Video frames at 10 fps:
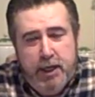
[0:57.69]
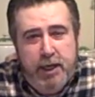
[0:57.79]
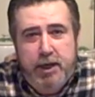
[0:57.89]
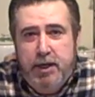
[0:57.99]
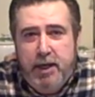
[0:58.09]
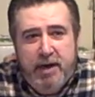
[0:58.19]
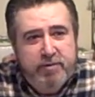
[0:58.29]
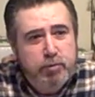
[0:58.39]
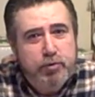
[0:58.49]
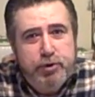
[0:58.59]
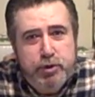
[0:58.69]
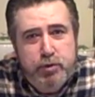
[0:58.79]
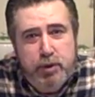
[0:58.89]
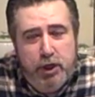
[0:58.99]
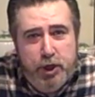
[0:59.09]
It never will
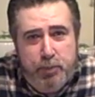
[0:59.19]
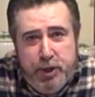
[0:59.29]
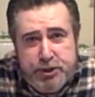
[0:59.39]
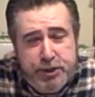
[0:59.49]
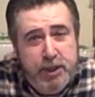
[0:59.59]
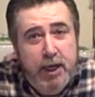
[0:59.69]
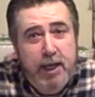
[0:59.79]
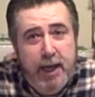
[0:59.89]
do a pigeon